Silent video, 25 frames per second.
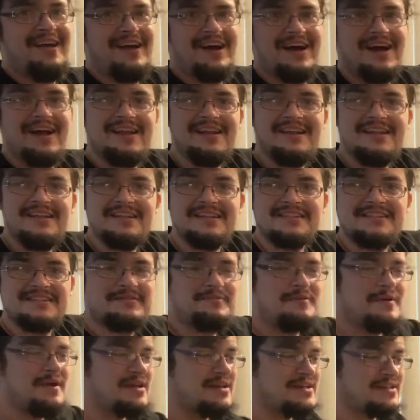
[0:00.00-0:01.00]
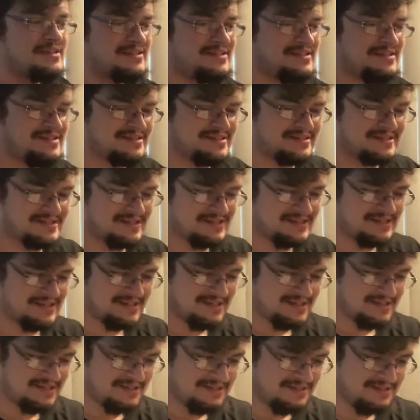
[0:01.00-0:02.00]
I didn't expect these
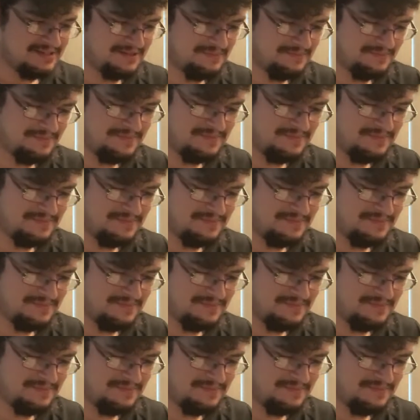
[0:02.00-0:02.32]
to